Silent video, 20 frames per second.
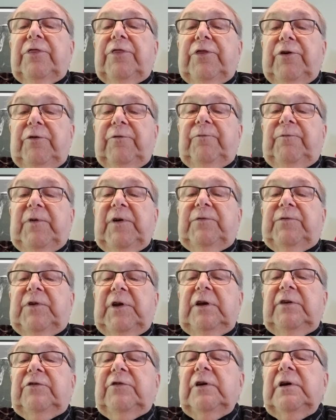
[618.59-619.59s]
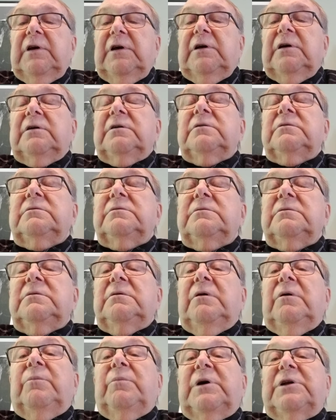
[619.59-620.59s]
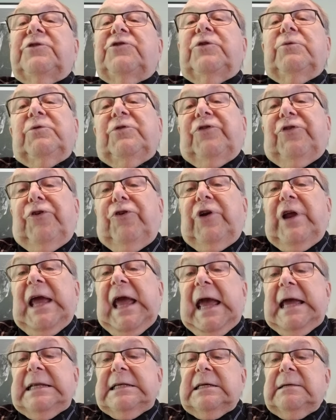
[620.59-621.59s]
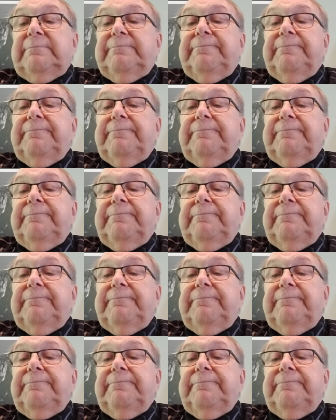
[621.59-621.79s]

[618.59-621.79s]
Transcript: 50s, but she was 38.